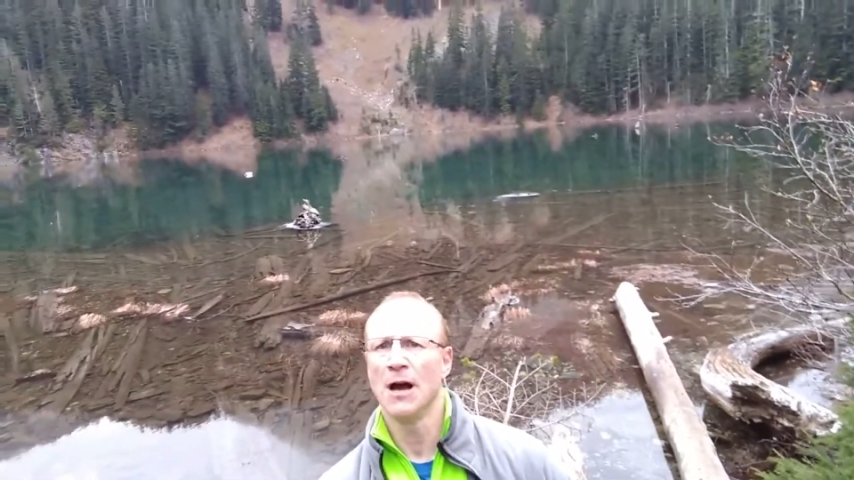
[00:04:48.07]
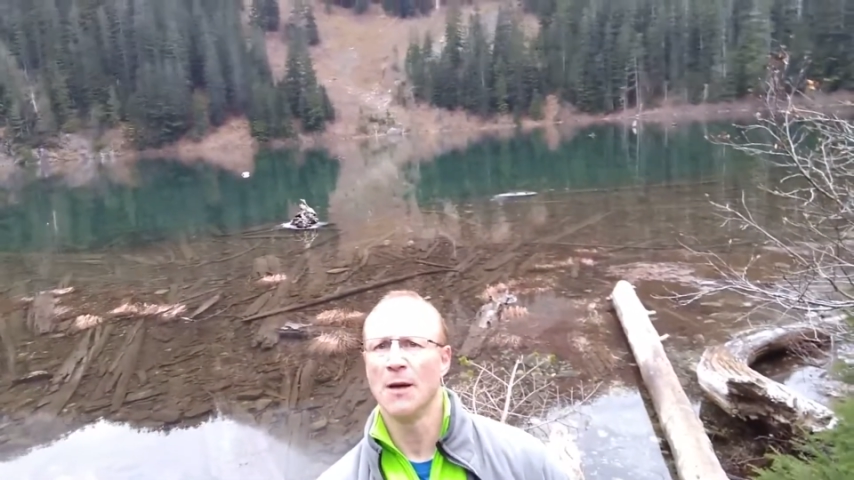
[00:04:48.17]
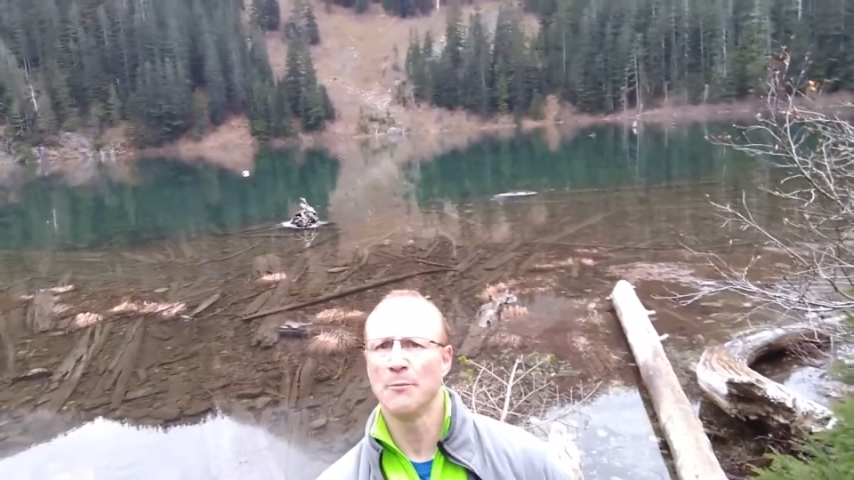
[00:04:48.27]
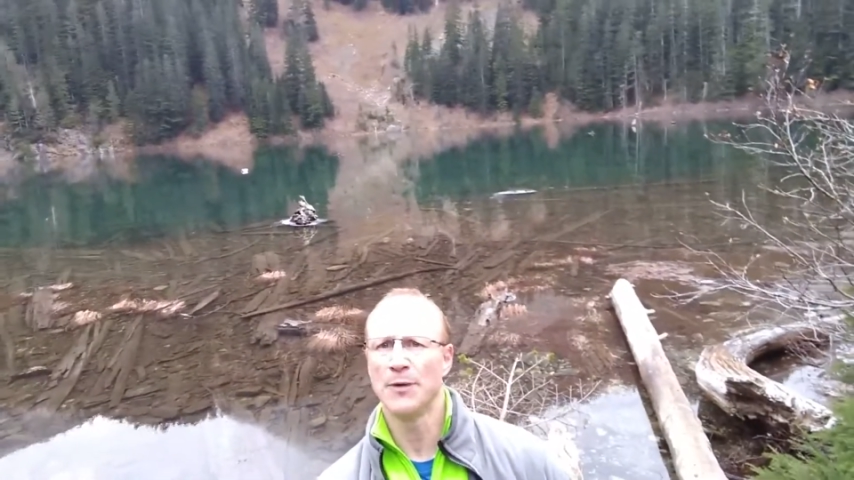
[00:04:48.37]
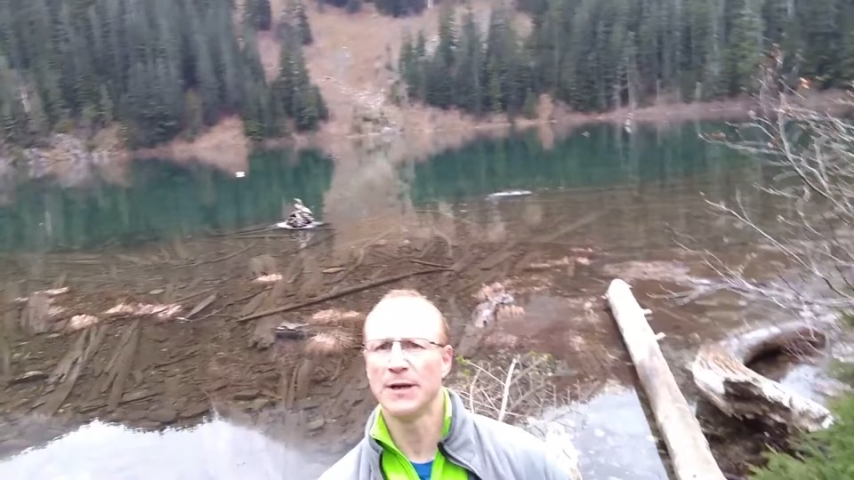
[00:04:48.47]

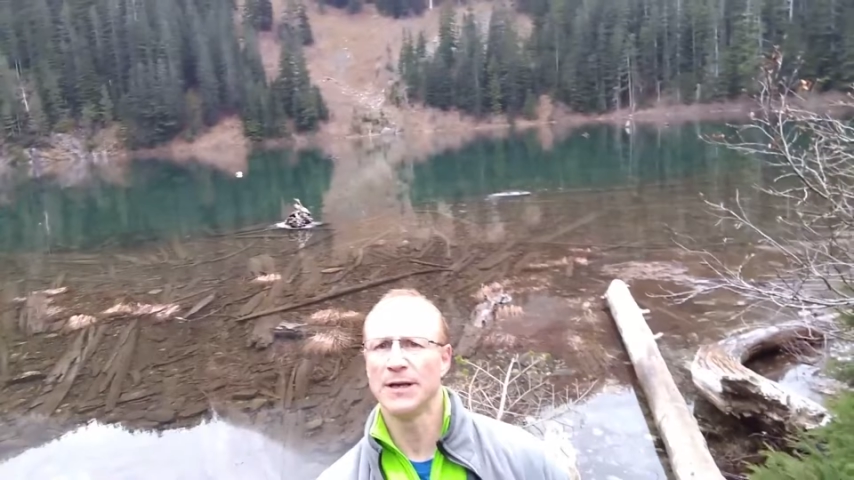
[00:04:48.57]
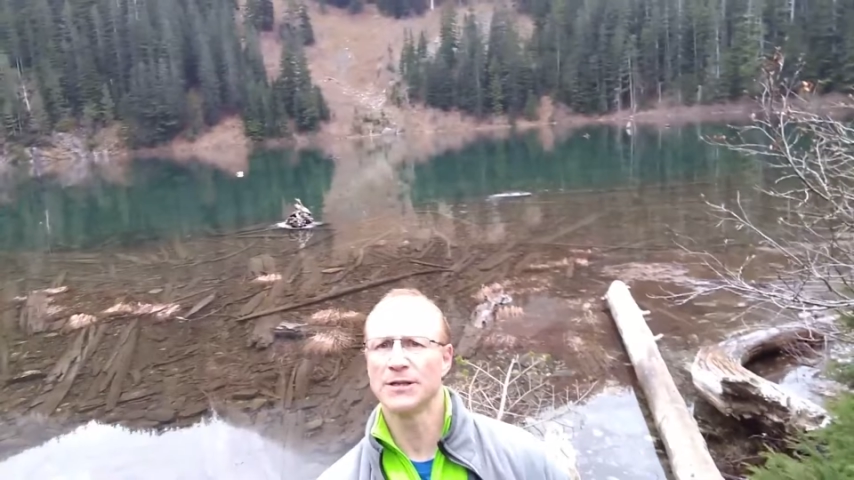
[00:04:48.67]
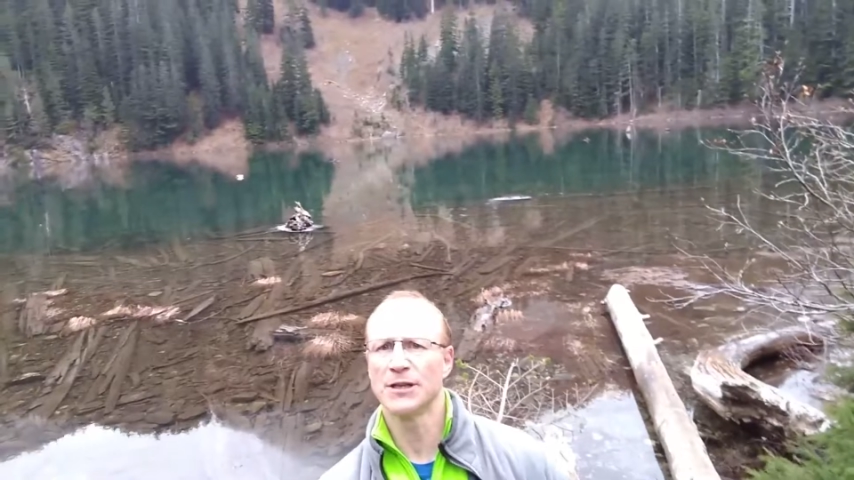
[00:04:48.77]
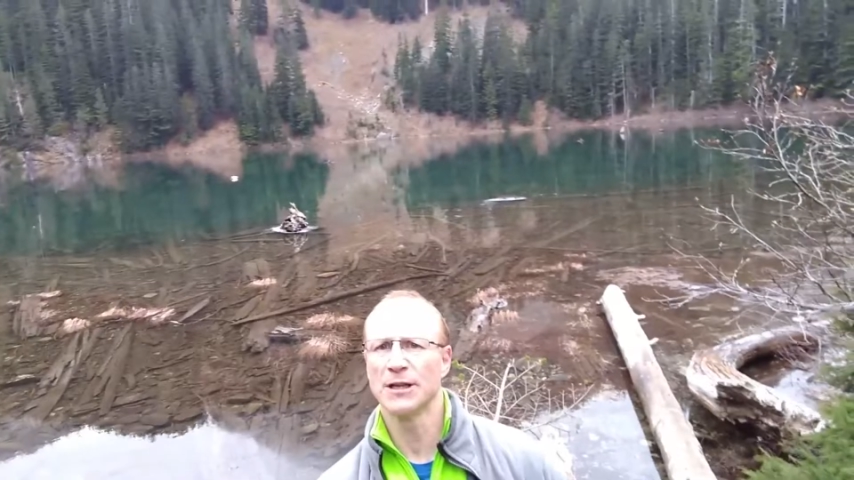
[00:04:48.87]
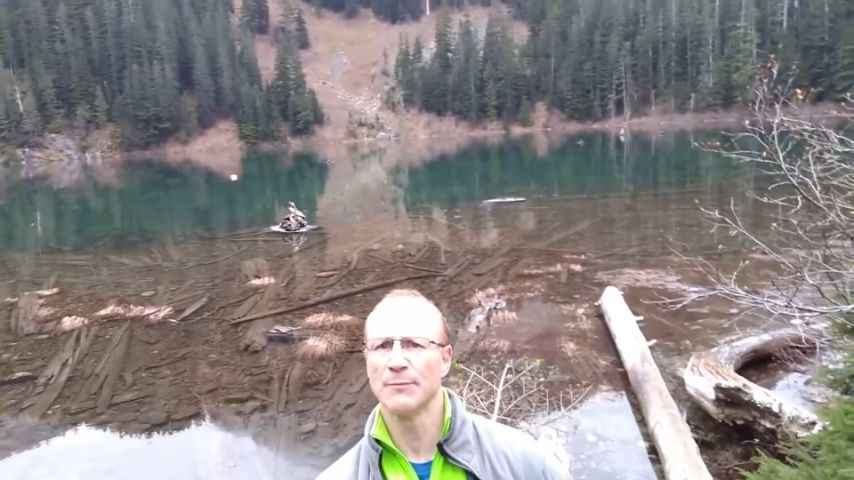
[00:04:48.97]
But it
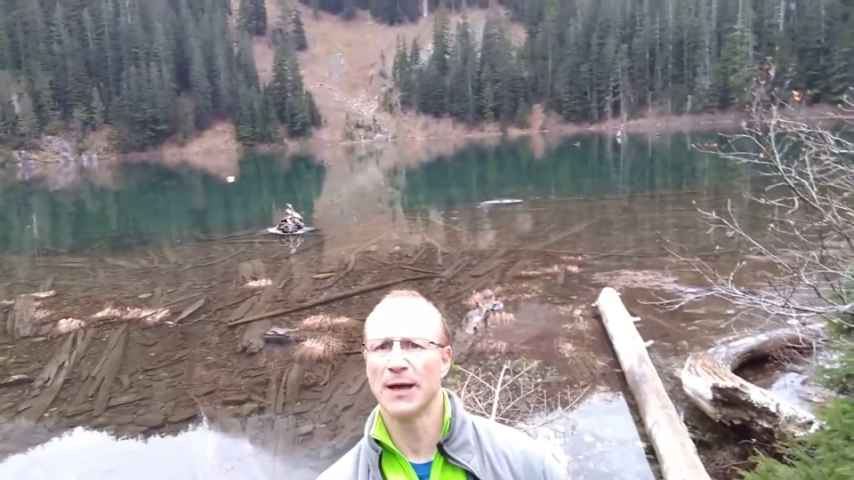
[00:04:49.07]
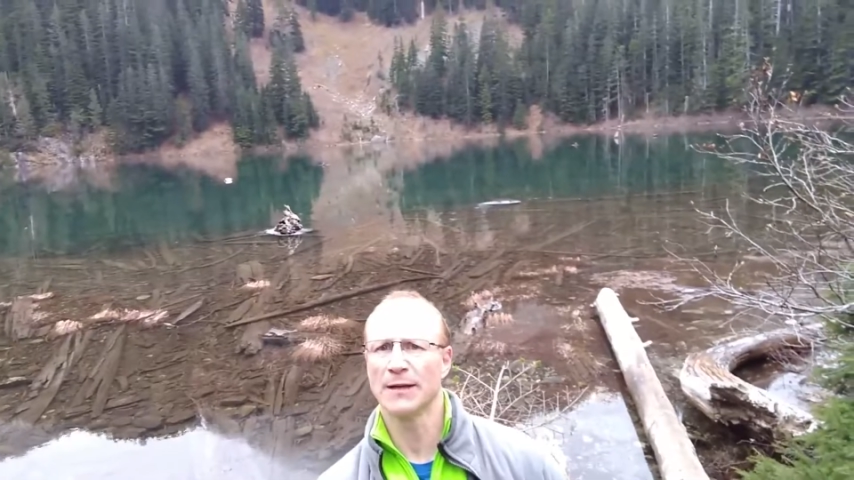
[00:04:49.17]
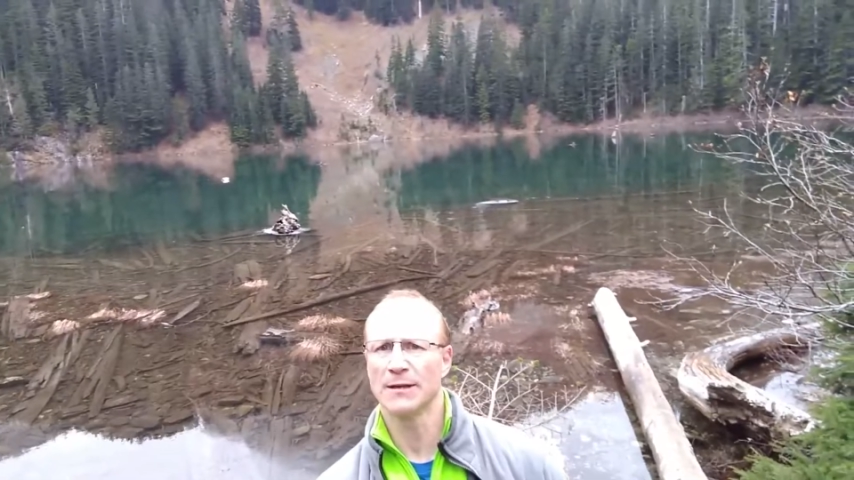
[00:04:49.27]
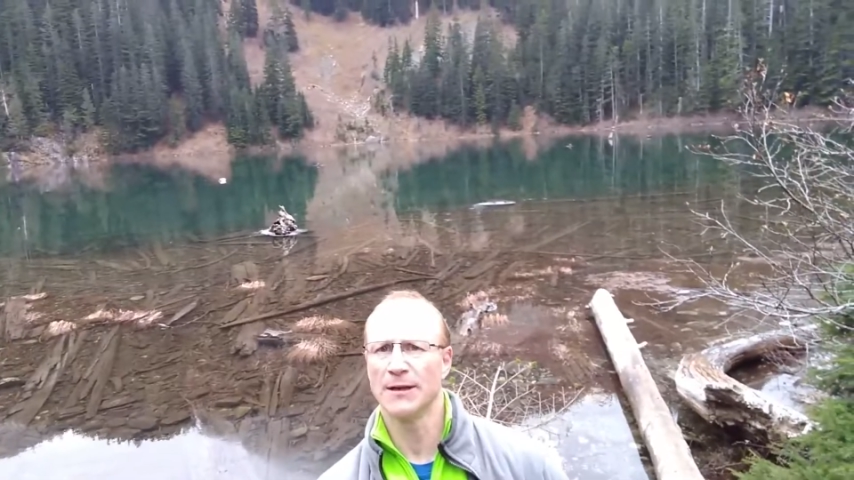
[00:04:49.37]
is something that